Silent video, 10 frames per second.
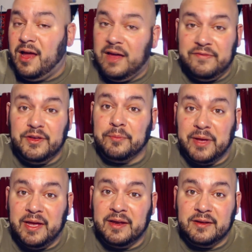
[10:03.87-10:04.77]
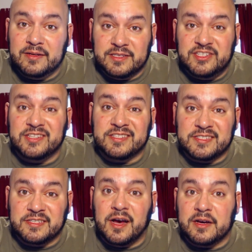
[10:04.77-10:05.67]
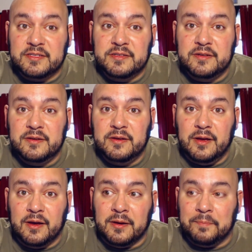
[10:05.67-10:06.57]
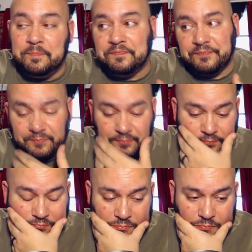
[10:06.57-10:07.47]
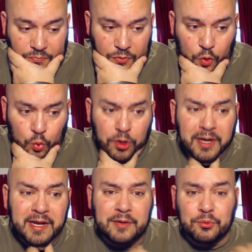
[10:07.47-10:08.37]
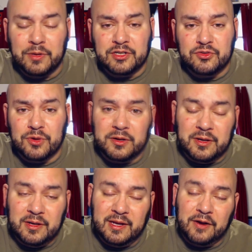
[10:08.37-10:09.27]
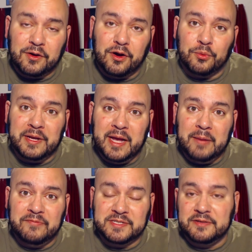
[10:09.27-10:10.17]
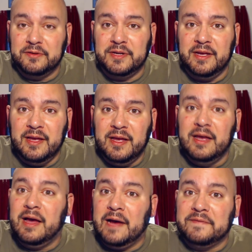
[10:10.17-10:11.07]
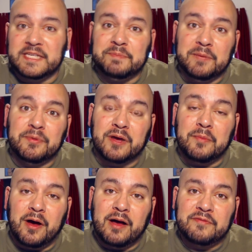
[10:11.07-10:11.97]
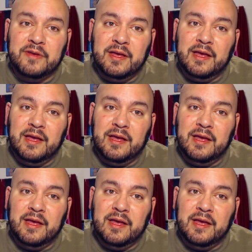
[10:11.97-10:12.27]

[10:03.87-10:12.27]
I feel your pain because this shit sucks. Working at a drug and alcohol rehab facility, I've seen people come off